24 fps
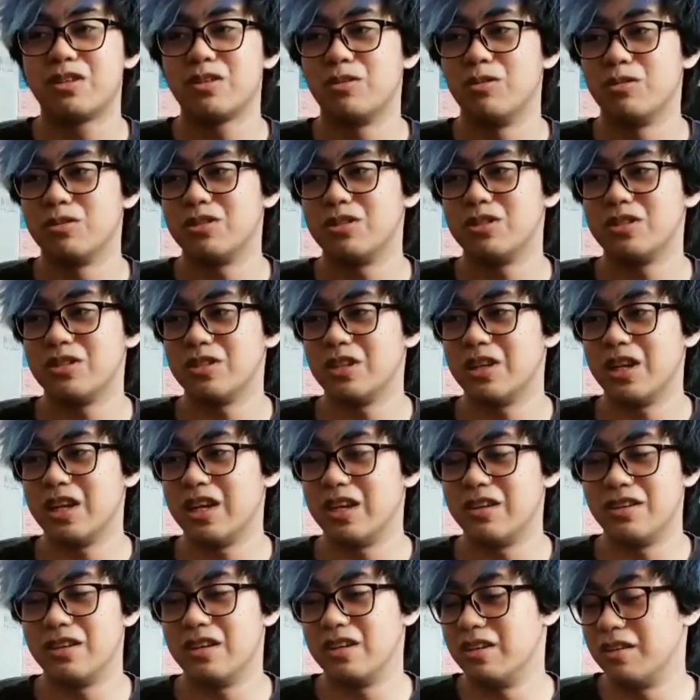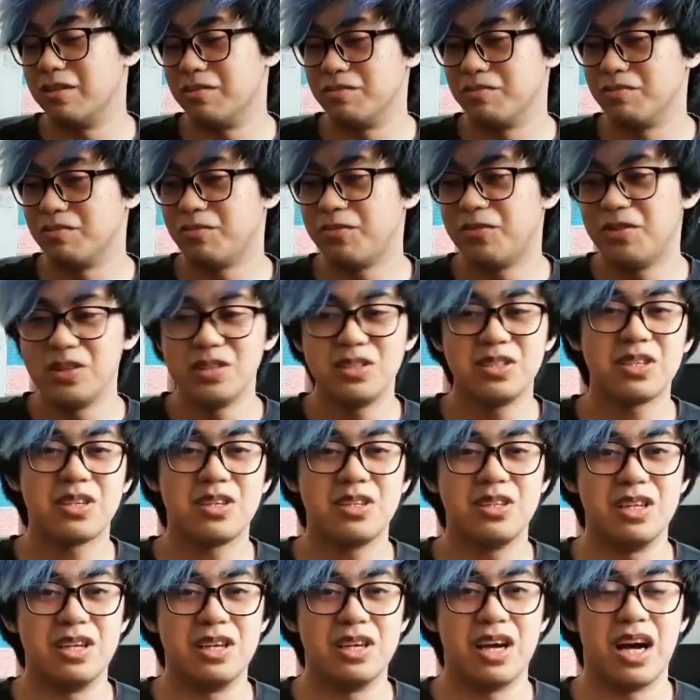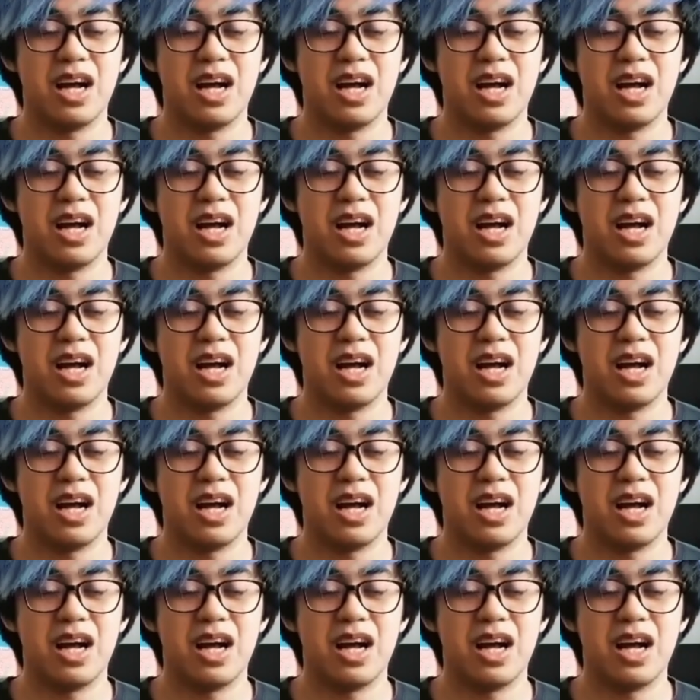Coach A physically,